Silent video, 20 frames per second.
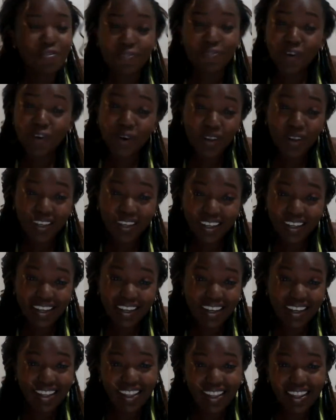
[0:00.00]

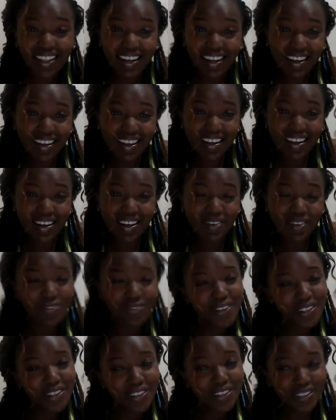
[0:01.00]
Falling in love
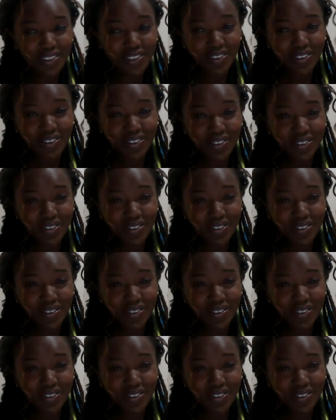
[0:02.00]
with you.